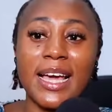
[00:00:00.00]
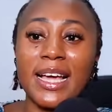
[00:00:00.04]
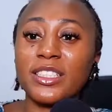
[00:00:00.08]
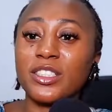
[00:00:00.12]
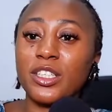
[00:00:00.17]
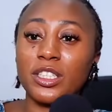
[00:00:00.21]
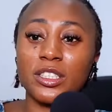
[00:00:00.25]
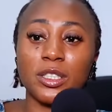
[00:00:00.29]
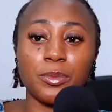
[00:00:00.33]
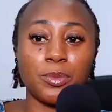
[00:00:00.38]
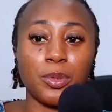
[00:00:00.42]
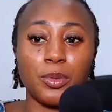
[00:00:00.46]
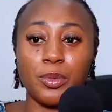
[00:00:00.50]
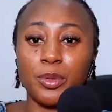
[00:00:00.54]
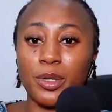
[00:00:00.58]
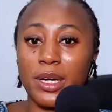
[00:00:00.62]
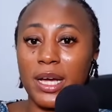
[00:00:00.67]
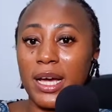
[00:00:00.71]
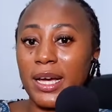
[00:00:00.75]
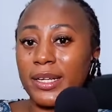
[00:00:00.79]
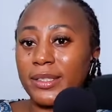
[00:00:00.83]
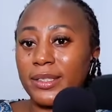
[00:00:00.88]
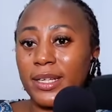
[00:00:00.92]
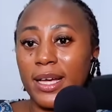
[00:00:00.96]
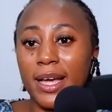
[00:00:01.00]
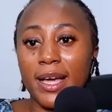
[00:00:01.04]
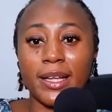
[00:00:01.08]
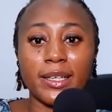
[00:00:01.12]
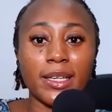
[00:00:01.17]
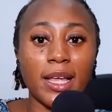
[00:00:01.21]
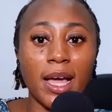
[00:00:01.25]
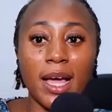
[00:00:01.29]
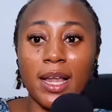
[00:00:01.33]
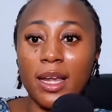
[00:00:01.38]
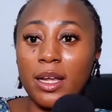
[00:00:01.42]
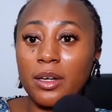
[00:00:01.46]
yeah, it's just a boo-boo gown
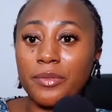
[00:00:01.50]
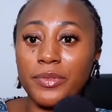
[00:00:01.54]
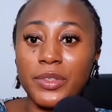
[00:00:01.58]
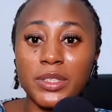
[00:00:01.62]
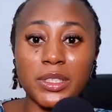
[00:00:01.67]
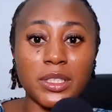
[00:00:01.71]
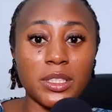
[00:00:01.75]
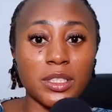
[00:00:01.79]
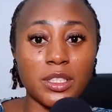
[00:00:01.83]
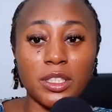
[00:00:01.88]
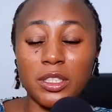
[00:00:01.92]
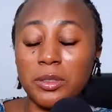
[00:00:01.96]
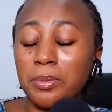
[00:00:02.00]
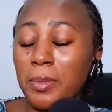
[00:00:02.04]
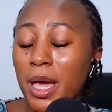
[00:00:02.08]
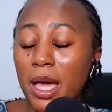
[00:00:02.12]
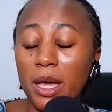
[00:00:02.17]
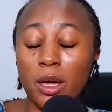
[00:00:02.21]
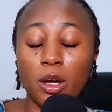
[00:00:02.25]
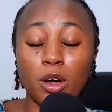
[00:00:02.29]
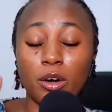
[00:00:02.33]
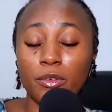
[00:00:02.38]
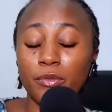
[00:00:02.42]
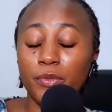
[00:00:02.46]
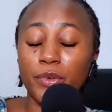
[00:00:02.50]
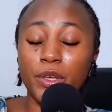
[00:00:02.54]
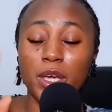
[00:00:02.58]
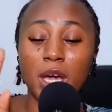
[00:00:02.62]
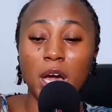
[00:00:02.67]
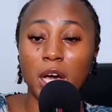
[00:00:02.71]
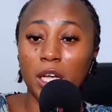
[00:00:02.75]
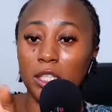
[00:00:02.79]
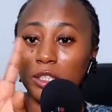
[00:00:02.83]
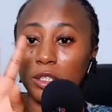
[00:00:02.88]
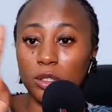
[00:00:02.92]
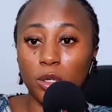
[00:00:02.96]
and I love it. It's just my comfy
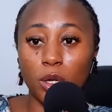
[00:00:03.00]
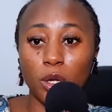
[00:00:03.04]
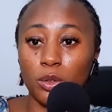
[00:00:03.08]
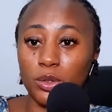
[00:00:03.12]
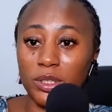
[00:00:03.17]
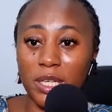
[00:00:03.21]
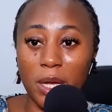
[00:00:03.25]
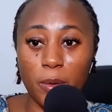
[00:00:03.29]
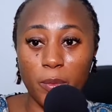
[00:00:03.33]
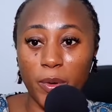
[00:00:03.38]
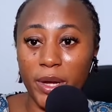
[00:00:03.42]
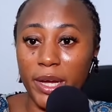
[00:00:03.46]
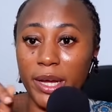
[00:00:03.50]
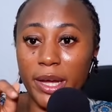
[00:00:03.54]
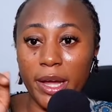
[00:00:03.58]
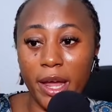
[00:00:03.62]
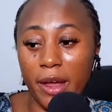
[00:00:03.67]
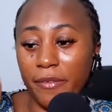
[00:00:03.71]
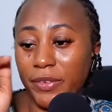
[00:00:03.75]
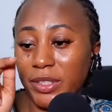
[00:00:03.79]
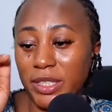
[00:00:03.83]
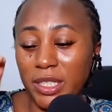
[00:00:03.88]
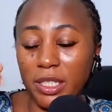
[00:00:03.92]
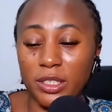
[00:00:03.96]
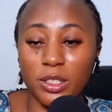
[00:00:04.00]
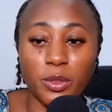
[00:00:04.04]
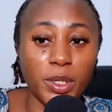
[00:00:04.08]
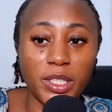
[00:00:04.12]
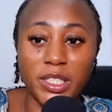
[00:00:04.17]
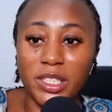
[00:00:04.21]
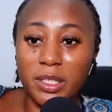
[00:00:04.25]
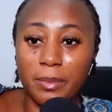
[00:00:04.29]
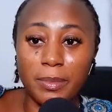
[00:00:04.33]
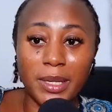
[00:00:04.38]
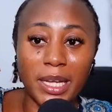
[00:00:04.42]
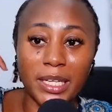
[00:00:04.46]
house clothes I wear every time. So
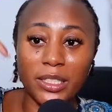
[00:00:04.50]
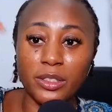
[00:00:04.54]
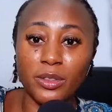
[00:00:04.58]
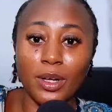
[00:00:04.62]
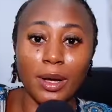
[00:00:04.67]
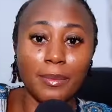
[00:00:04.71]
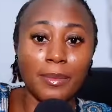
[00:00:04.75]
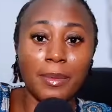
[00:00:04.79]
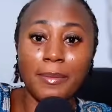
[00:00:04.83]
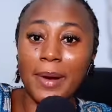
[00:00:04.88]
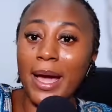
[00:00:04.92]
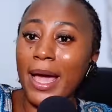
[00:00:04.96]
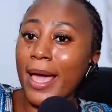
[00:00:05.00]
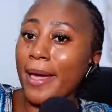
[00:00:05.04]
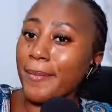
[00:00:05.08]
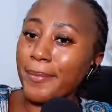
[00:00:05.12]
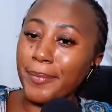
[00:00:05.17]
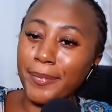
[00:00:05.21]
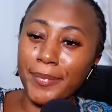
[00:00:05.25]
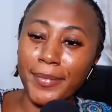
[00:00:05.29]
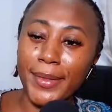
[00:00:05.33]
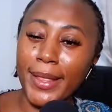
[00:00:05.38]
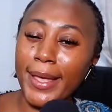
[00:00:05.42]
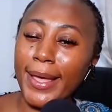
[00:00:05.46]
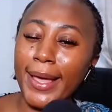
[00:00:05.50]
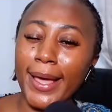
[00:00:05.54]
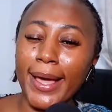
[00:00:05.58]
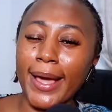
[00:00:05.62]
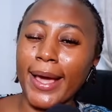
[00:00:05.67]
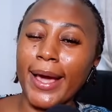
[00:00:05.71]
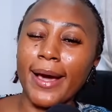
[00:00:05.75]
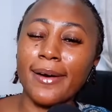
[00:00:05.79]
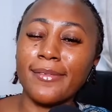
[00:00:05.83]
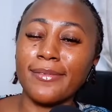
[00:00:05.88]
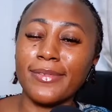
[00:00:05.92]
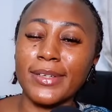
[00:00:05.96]
when you see me, like, you know, I'm in my
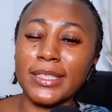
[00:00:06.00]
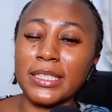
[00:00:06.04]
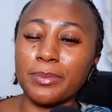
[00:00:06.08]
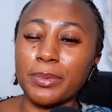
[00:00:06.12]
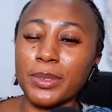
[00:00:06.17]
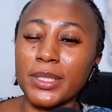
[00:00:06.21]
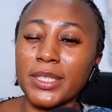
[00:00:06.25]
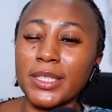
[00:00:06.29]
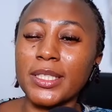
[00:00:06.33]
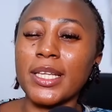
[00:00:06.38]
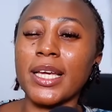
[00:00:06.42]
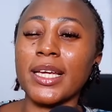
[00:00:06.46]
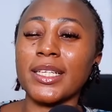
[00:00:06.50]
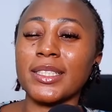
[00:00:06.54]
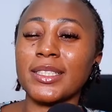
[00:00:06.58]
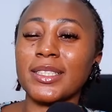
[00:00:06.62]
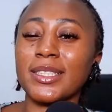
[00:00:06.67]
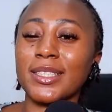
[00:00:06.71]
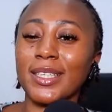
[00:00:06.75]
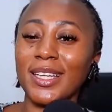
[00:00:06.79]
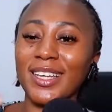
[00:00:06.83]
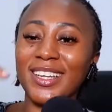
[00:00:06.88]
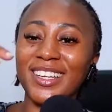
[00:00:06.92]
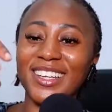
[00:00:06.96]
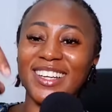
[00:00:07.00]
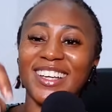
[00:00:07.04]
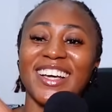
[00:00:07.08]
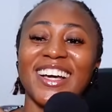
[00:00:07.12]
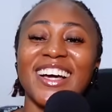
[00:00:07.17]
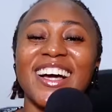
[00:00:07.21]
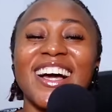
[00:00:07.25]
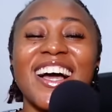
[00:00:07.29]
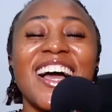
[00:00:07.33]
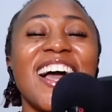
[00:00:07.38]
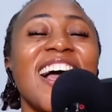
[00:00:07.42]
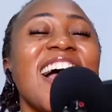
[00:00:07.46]
comfortable state.
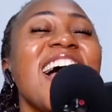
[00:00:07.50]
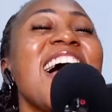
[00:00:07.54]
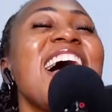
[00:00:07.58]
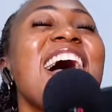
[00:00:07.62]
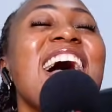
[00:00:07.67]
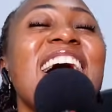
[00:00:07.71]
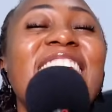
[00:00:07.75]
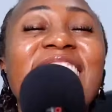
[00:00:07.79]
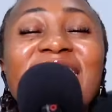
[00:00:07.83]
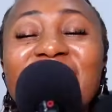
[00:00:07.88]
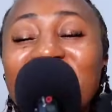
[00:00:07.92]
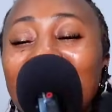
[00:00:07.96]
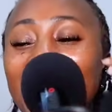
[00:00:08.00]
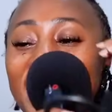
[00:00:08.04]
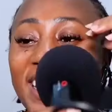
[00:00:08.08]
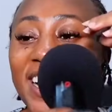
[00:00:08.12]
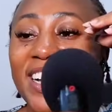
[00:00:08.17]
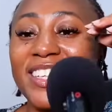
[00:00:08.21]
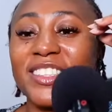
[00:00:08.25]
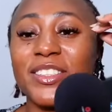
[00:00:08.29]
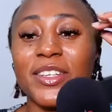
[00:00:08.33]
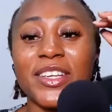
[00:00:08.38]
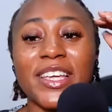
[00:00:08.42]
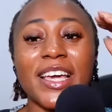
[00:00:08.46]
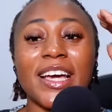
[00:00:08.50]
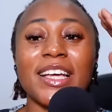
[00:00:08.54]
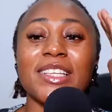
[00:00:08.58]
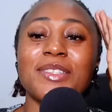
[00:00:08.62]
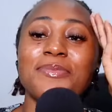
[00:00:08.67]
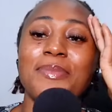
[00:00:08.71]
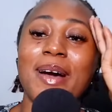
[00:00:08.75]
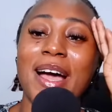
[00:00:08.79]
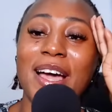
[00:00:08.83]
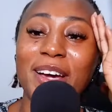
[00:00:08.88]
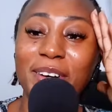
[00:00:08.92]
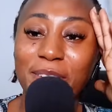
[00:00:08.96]
Anyway, guys, so
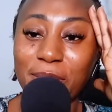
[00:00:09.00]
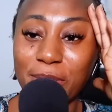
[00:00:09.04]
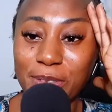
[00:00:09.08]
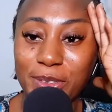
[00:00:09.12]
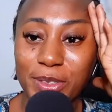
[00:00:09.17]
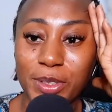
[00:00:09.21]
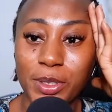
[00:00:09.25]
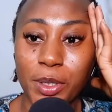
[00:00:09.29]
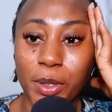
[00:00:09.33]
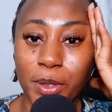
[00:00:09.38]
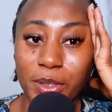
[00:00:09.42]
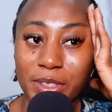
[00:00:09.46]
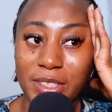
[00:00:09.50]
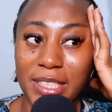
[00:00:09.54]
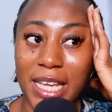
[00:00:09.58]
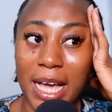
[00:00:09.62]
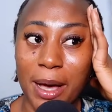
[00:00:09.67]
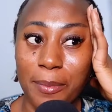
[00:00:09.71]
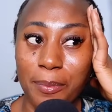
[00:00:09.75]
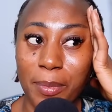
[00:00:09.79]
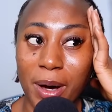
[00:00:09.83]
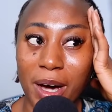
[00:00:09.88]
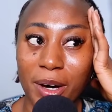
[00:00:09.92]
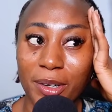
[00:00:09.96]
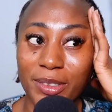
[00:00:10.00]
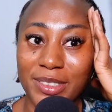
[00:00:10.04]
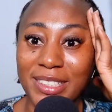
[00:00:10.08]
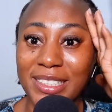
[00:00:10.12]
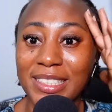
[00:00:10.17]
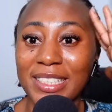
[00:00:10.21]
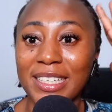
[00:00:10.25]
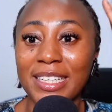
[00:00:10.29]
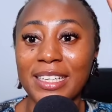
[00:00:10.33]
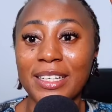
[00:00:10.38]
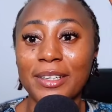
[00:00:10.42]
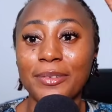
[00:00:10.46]
here's my own thought about
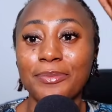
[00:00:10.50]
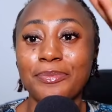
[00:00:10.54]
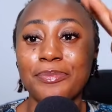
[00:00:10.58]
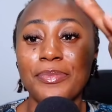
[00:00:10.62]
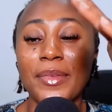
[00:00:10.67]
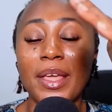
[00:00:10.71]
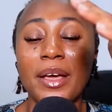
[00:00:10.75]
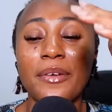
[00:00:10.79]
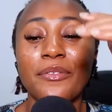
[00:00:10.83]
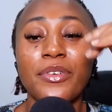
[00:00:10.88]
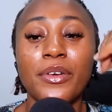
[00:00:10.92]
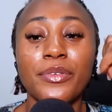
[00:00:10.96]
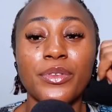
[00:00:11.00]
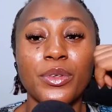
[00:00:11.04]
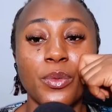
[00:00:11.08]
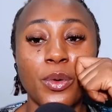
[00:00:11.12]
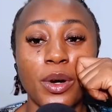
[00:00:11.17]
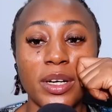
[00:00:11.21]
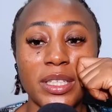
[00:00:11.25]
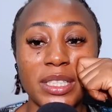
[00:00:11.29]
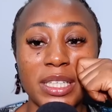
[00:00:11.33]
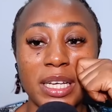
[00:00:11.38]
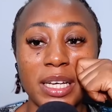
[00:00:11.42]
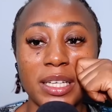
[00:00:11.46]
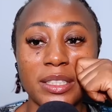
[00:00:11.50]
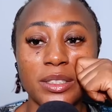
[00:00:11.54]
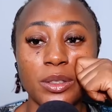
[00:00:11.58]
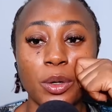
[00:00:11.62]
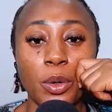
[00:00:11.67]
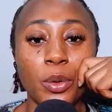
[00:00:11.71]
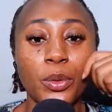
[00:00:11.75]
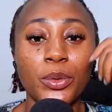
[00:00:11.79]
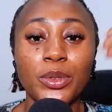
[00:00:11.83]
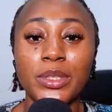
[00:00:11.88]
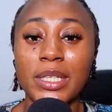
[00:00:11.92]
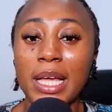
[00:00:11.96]
the 51 years
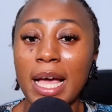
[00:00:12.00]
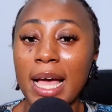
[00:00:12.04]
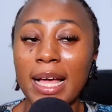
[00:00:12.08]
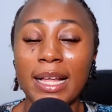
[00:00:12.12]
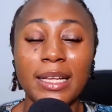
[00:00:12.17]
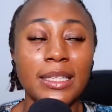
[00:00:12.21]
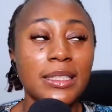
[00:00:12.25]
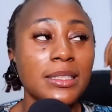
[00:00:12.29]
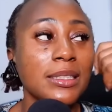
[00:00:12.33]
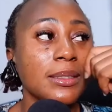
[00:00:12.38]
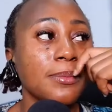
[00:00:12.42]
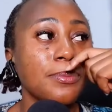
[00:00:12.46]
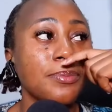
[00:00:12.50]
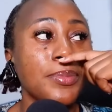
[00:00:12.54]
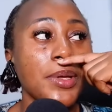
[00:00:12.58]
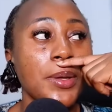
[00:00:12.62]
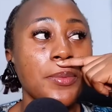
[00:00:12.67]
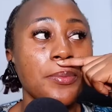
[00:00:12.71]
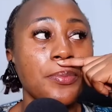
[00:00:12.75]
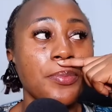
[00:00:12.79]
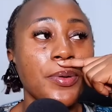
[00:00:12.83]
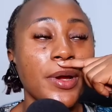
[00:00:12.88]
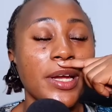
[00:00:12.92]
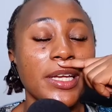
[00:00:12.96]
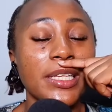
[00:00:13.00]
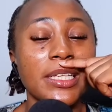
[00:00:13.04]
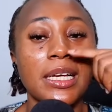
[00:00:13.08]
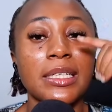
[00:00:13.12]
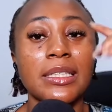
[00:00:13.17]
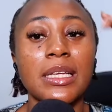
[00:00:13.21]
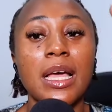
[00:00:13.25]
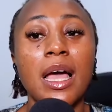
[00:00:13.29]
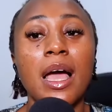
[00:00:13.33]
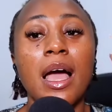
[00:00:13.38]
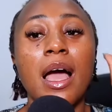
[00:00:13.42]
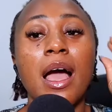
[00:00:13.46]
old and being
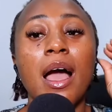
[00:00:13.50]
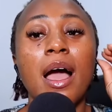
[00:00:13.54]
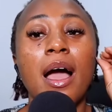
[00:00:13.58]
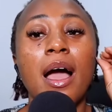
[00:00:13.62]
pregnant.